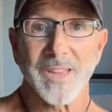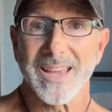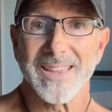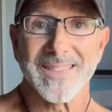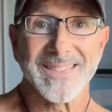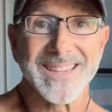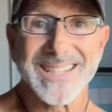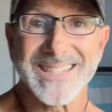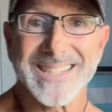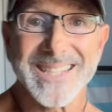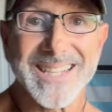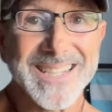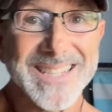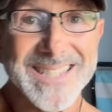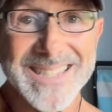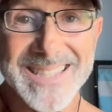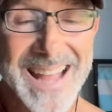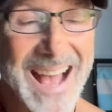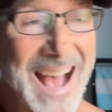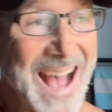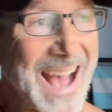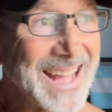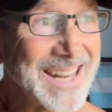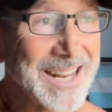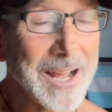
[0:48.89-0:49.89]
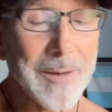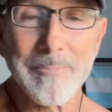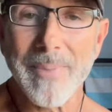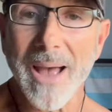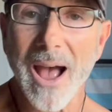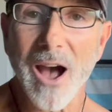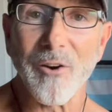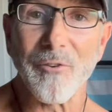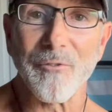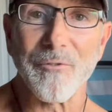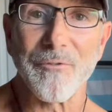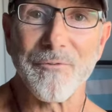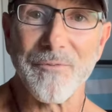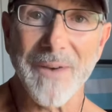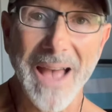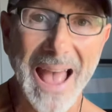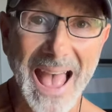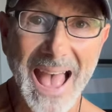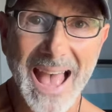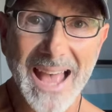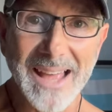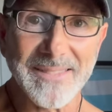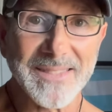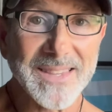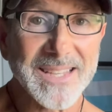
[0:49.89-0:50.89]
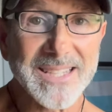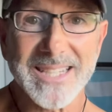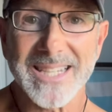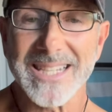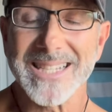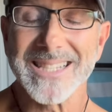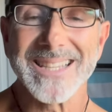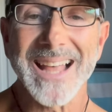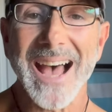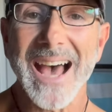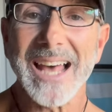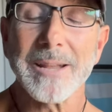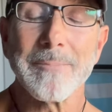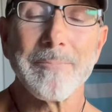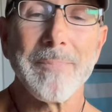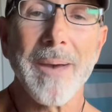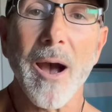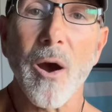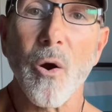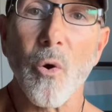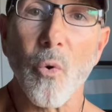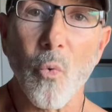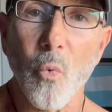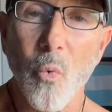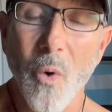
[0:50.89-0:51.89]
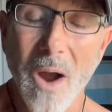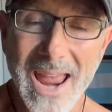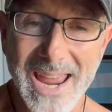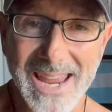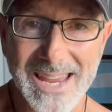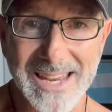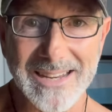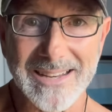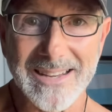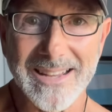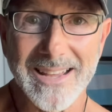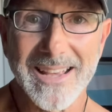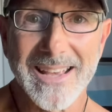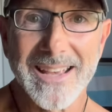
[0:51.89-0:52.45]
This is not about fat. This is not about weight.